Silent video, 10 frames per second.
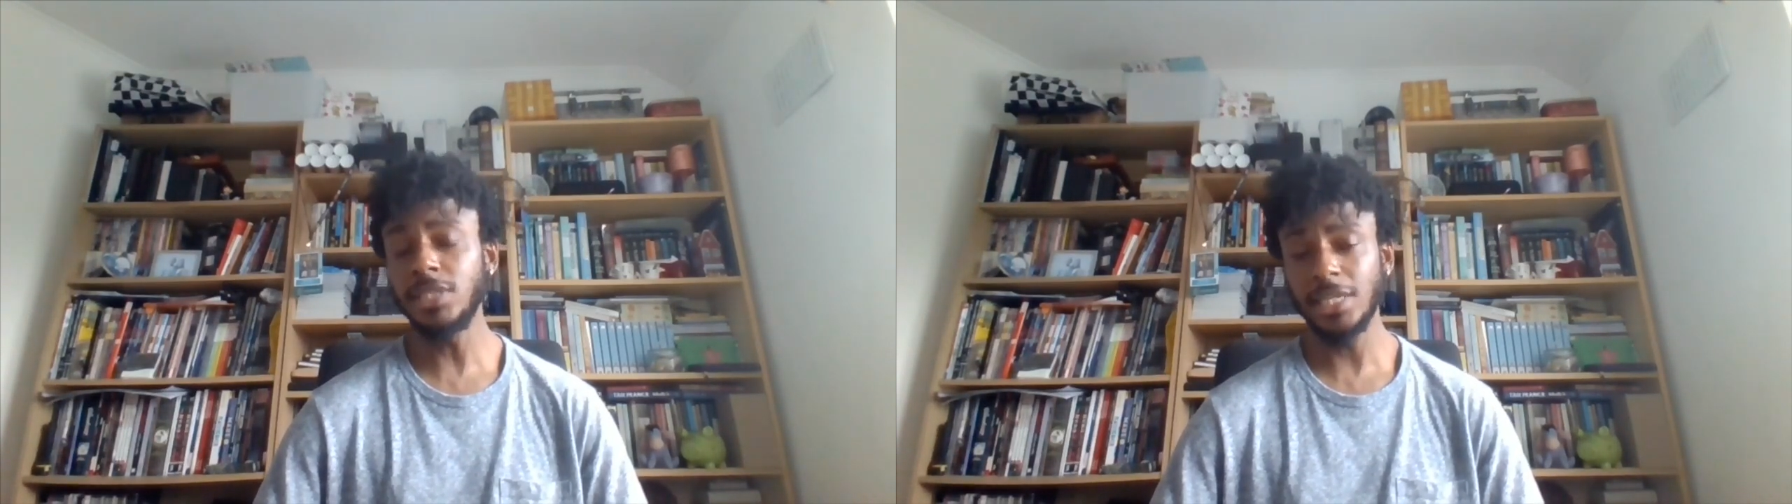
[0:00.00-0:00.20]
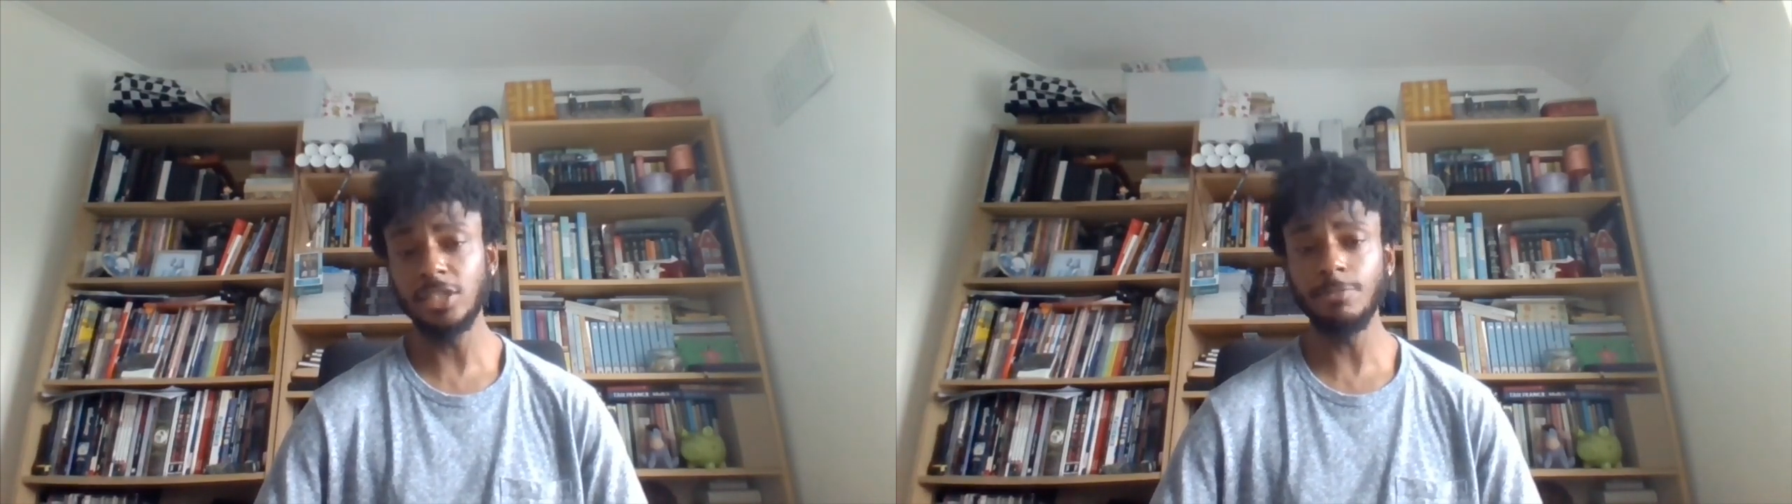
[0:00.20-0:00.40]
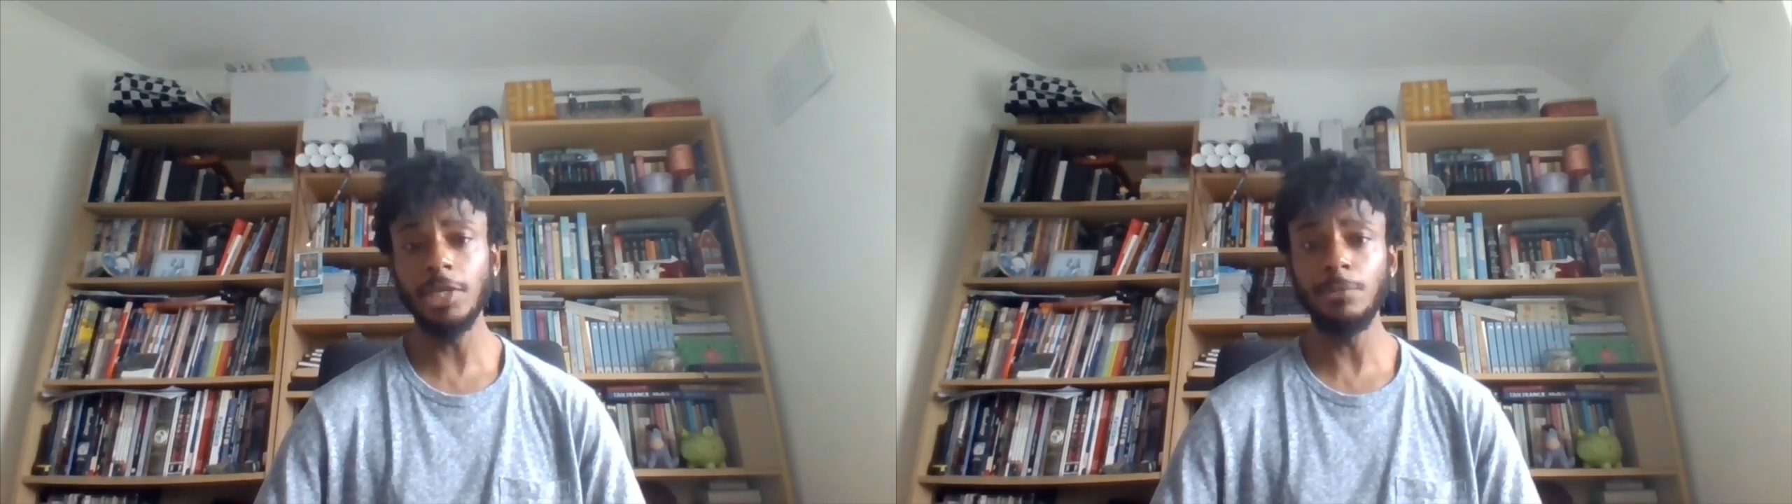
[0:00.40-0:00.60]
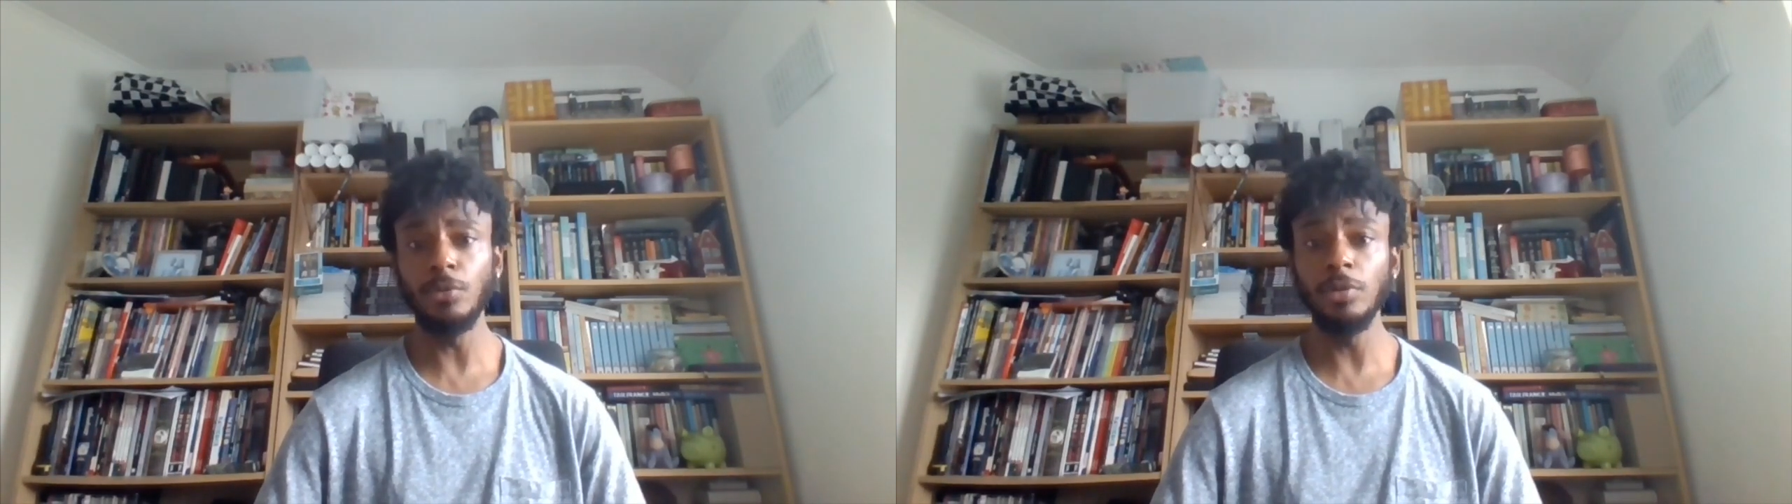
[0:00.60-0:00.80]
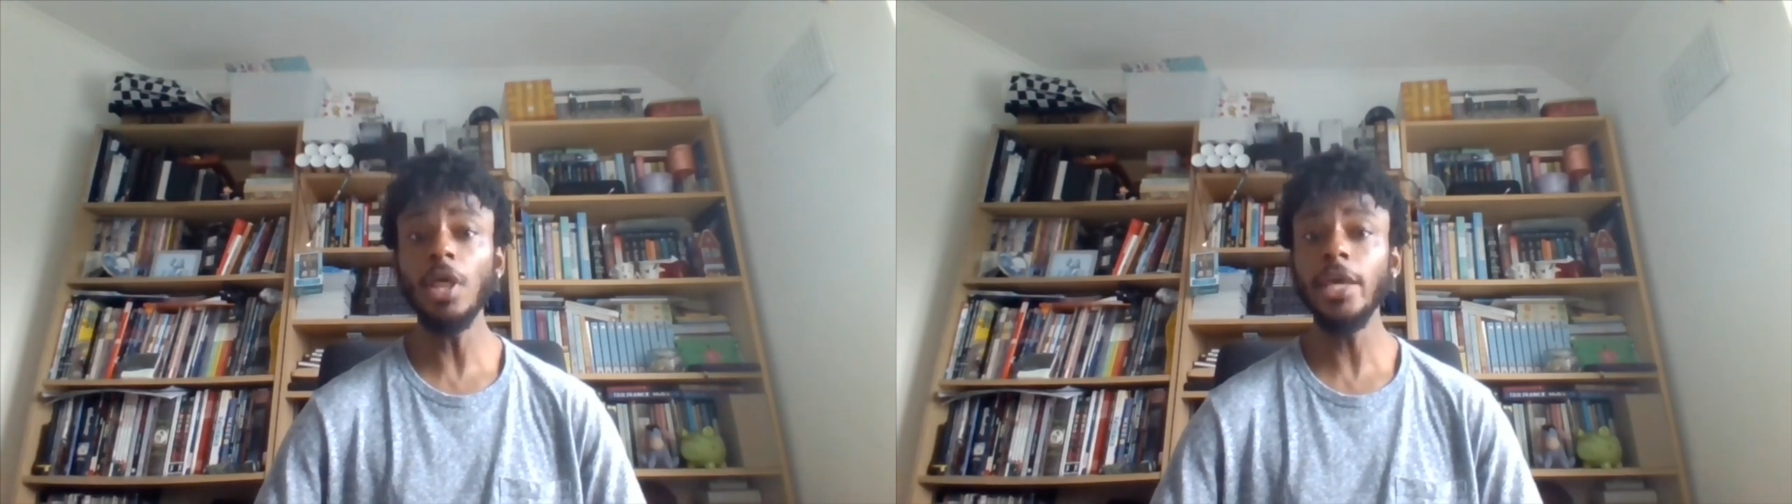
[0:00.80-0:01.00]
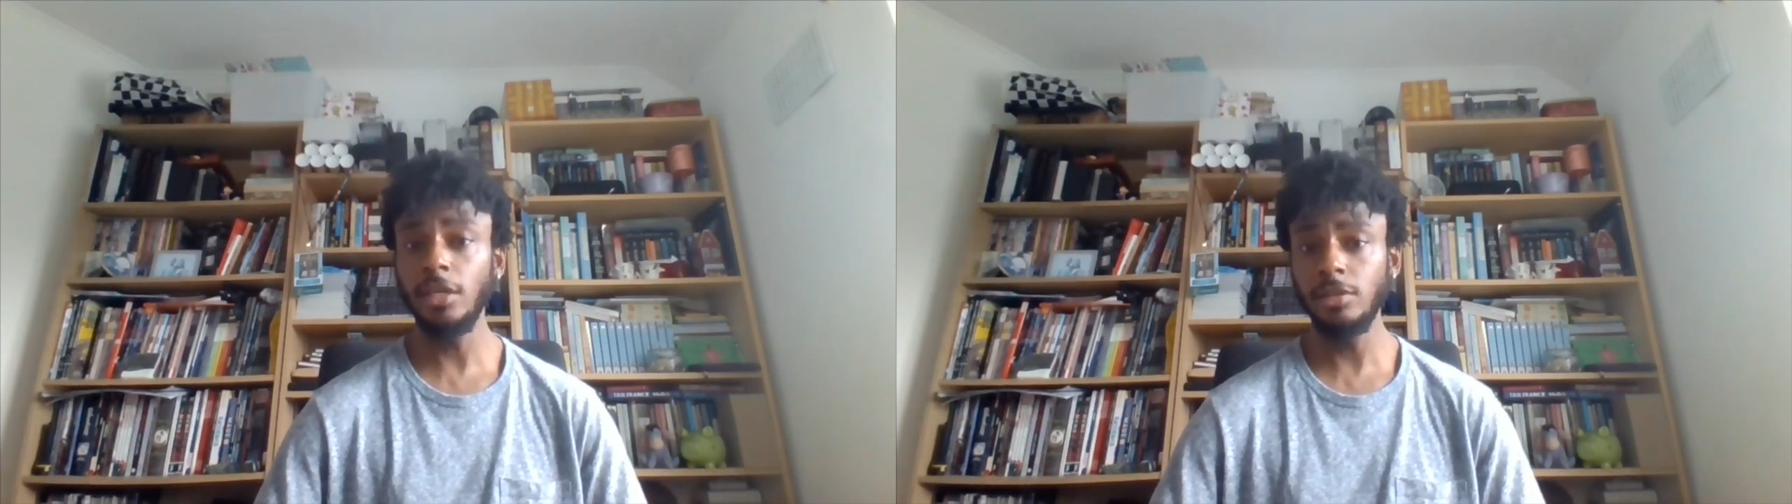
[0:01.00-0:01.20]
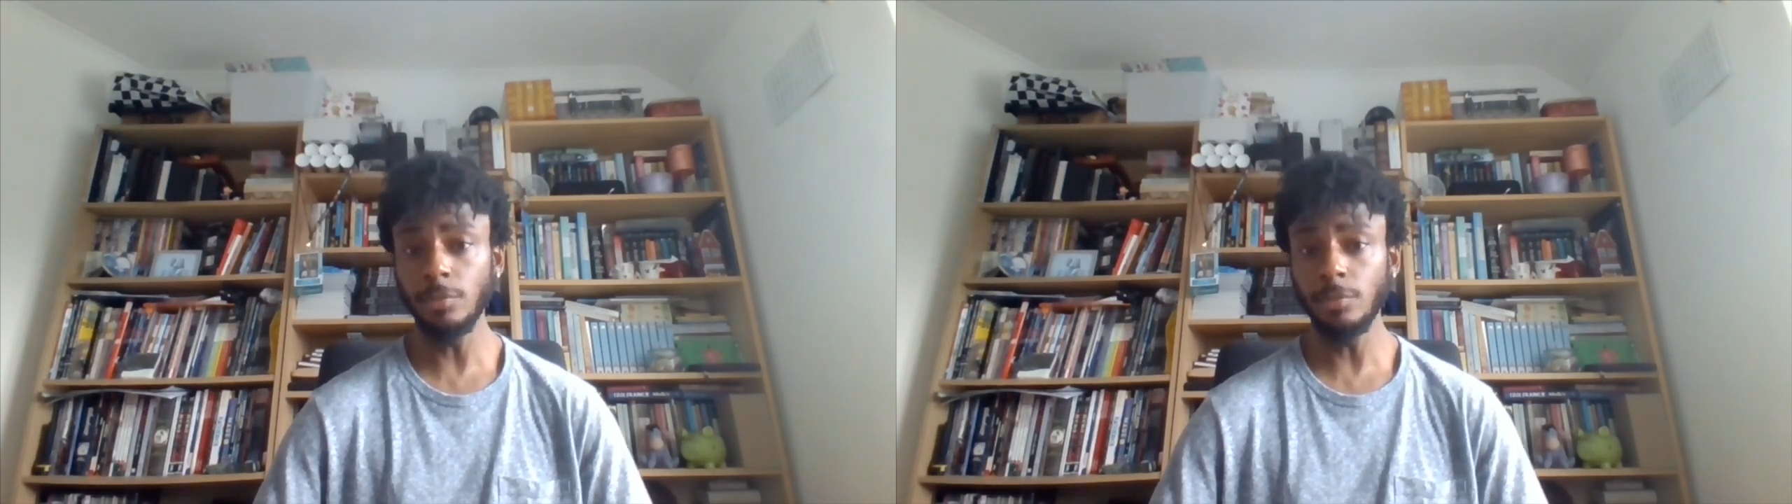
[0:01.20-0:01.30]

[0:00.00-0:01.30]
talented people like